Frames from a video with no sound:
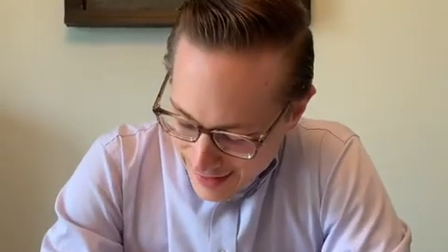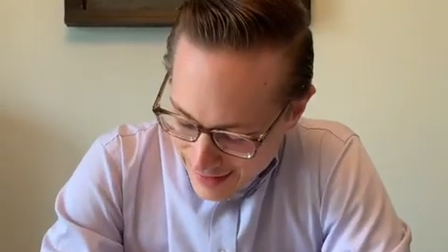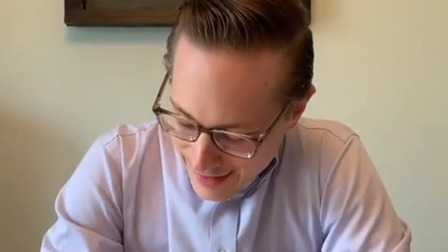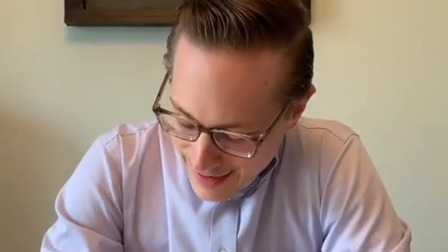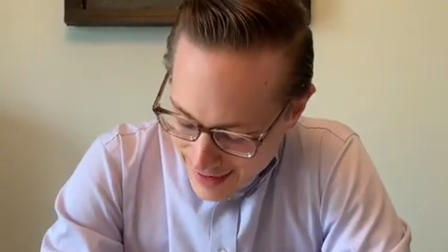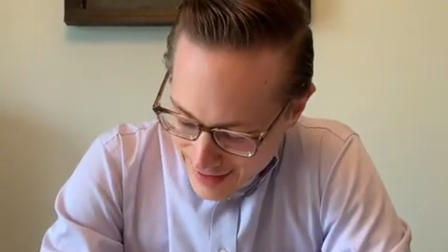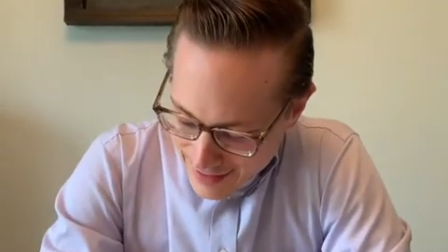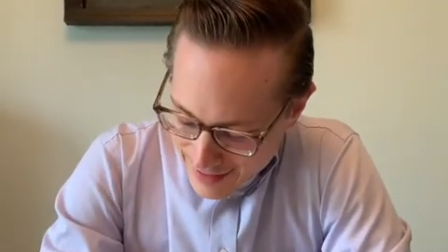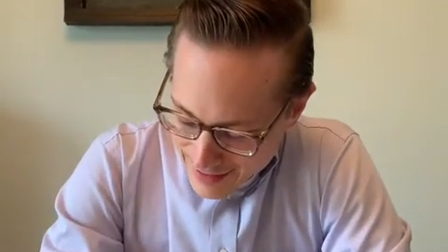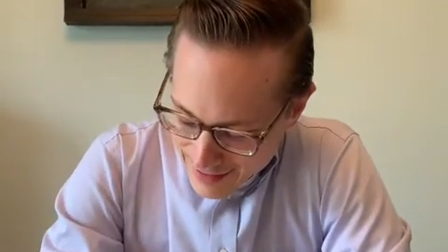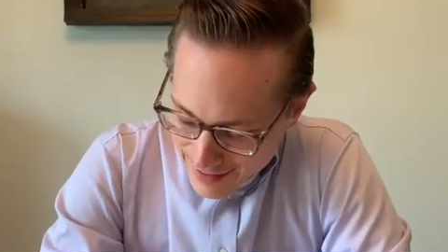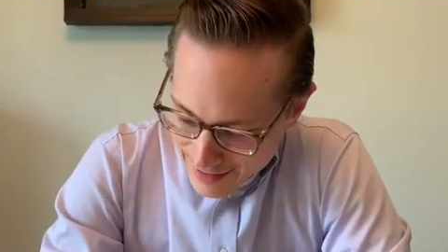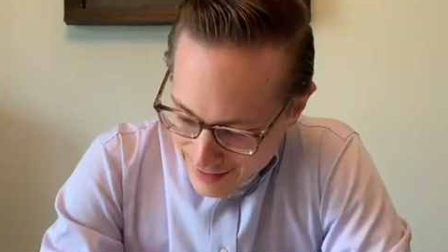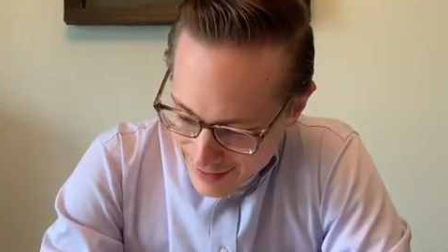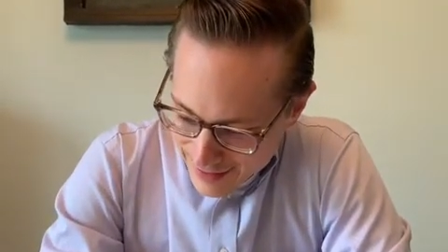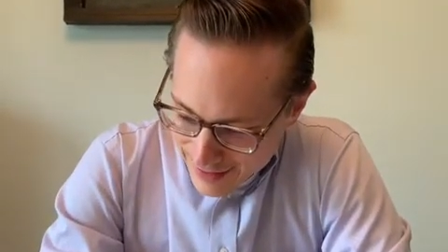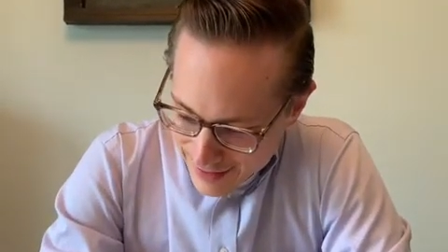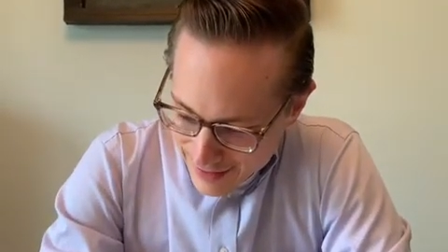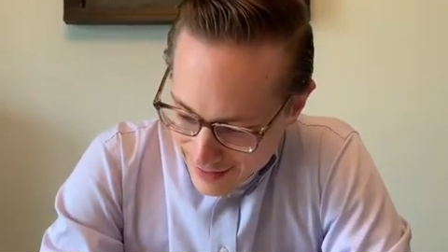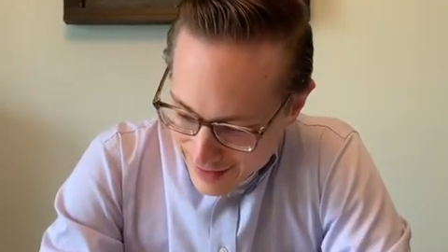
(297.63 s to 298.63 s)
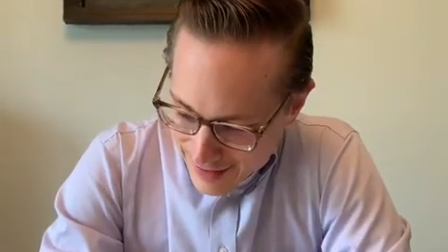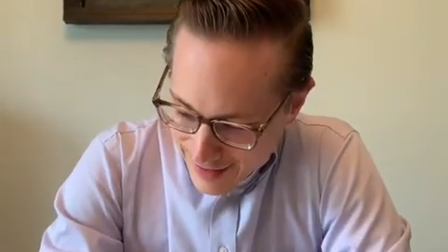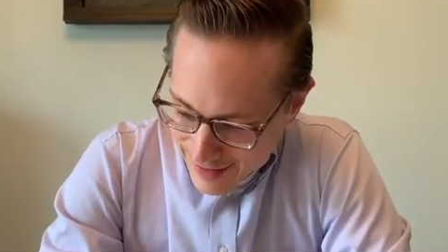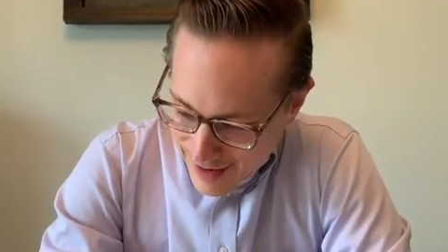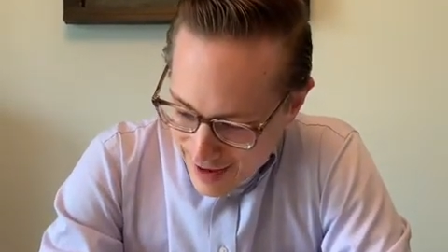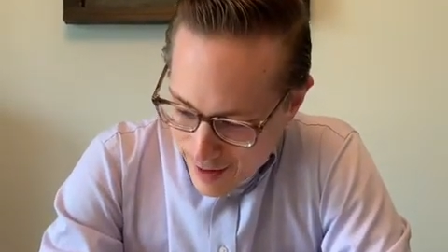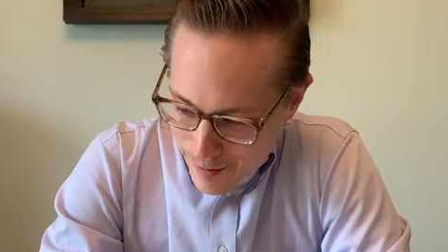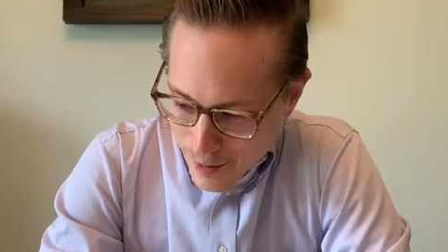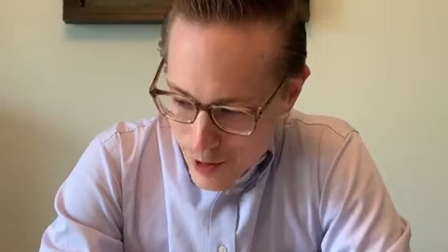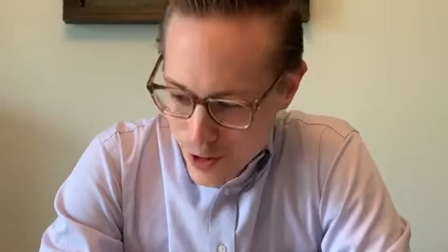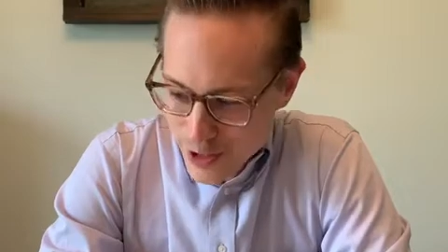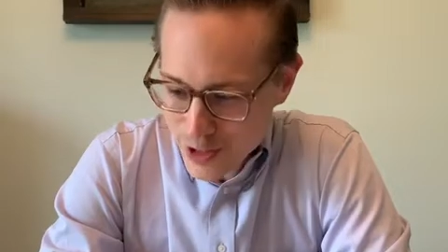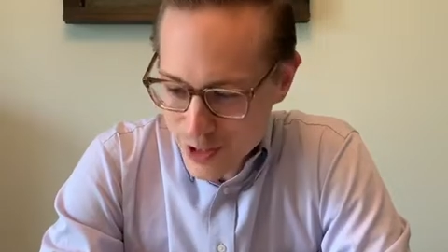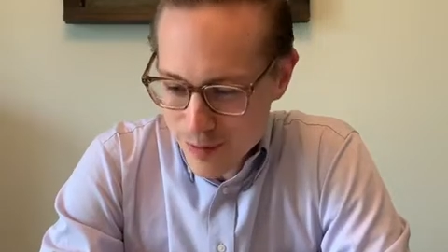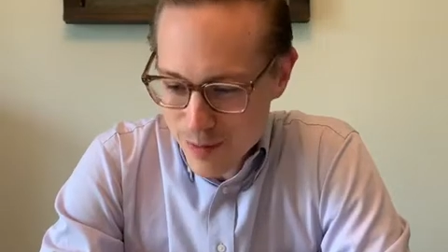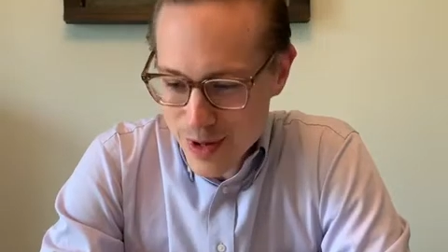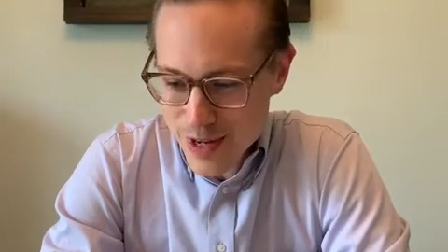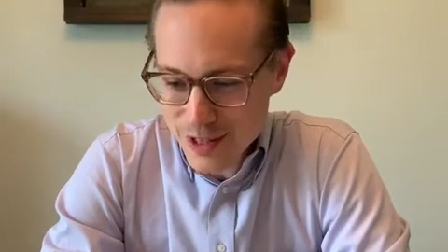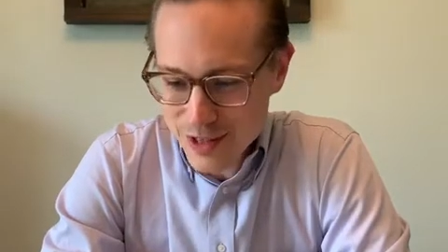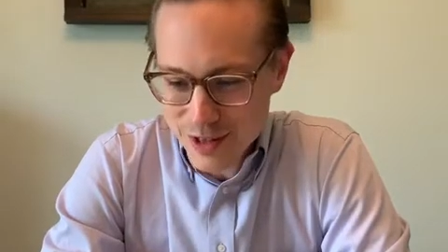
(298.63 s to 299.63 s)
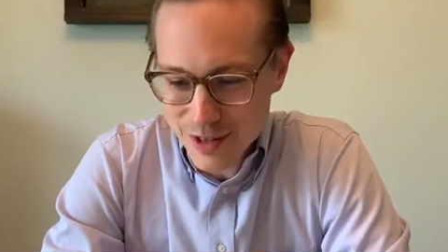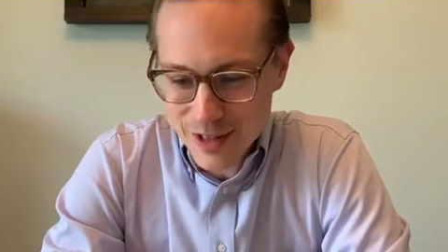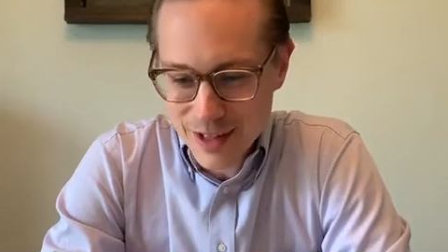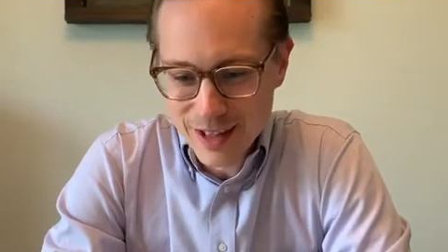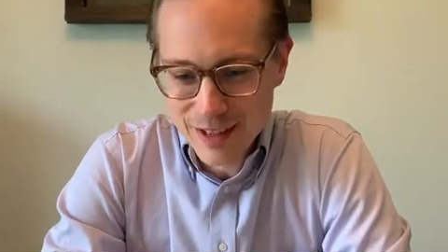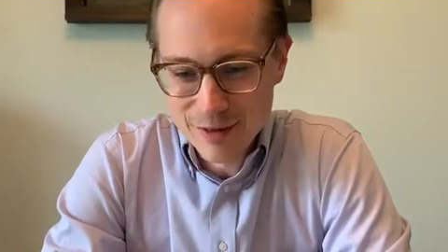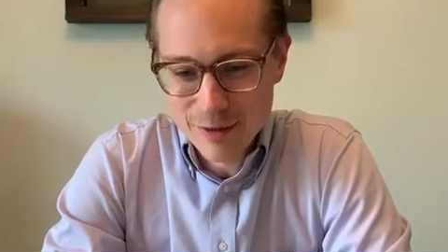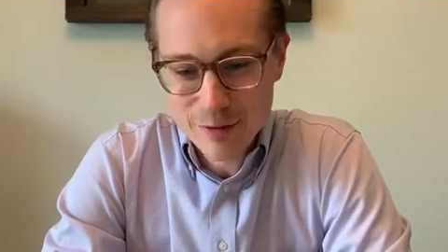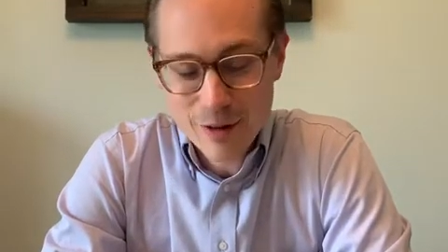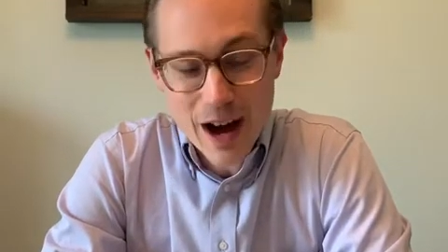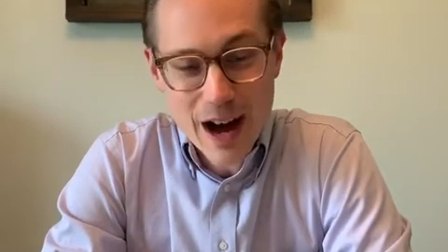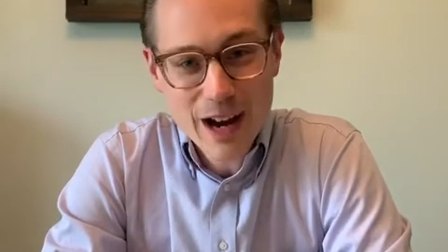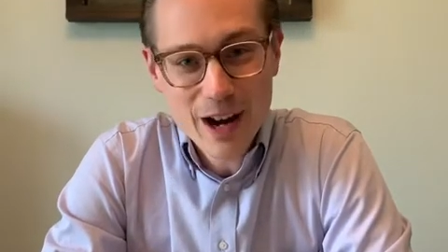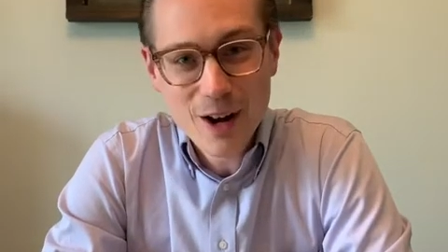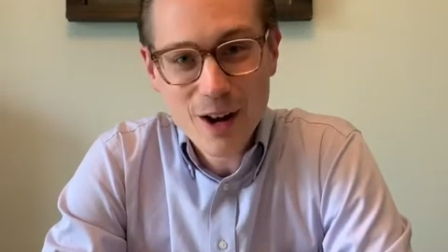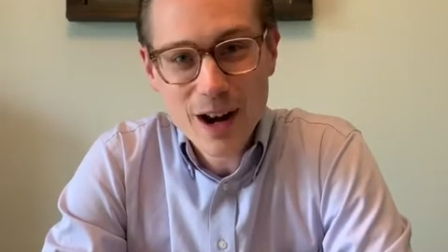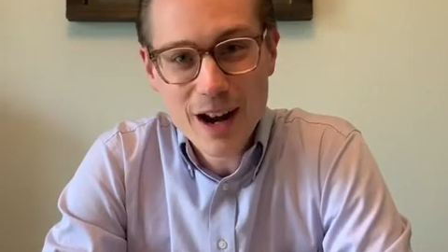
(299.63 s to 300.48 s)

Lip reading: I'm going to miss the fire